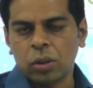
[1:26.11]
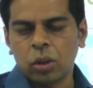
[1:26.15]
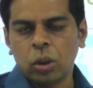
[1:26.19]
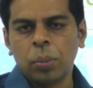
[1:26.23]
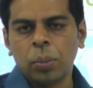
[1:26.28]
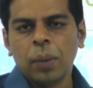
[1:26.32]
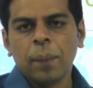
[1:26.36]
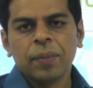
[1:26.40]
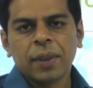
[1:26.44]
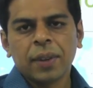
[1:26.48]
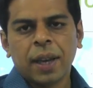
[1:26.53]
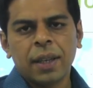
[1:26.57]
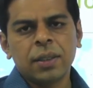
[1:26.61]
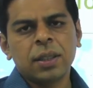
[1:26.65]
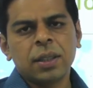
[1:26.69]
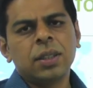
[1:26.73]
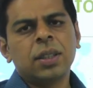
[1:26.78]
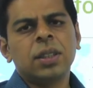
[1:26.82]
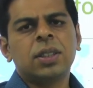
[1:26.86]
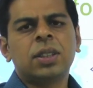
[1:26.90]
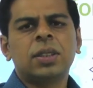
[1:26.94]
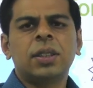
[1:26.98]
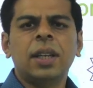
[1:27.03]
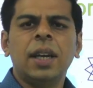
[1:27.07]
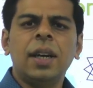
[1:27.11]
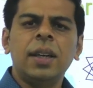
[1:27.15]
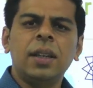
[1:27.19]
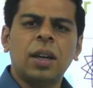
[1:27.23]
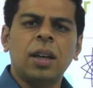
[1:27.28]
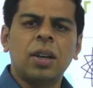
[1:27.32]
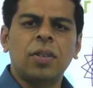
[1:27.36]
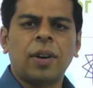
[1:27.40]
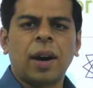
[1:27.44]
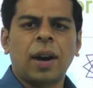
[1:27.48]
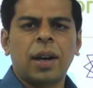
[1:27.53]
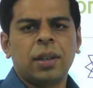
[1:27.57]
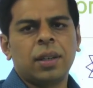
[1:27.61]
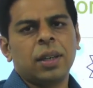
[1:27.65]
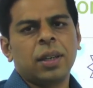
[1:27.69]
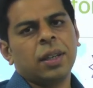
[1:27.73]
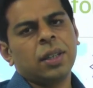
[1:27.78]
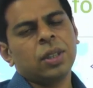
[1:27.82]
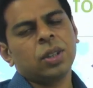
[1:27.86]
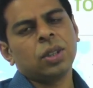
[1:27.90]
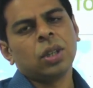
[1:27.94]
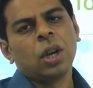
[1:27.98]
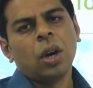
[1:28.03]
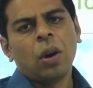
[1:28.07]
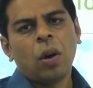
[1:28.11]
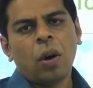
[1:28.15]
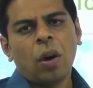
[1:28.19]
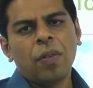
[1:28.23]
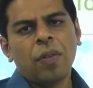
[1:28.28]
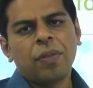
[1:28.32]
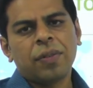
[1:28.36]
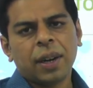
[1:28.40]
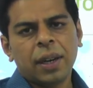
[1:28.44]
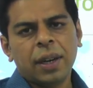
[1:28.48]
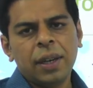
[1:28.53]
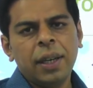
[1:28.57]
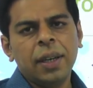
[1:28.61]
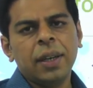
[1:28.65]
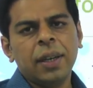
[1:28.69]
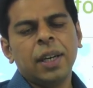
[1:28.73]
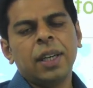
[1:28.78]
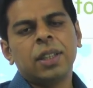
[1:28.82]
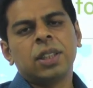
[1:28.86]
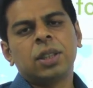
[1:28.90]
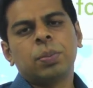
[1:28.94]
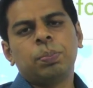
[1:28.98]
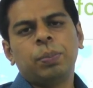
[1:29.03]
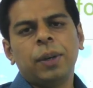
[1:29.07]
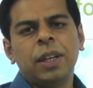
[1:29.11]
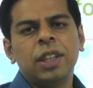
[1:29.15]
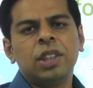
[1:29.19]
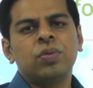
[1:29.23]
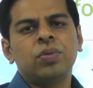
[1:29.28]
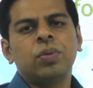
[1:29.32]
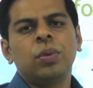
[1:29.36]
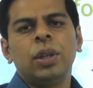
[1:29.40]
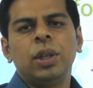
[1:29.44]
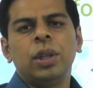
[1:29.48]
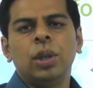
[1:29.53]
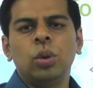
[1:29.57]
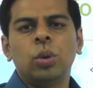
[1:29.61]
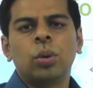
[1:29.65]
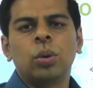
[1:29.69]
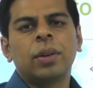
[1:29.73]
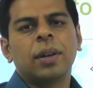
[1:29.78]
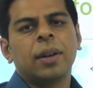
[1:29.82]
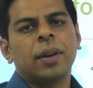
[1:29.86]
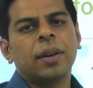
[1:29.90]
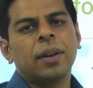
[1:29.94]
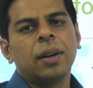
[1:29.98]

has a distinct advantage of running its peaceful nuclear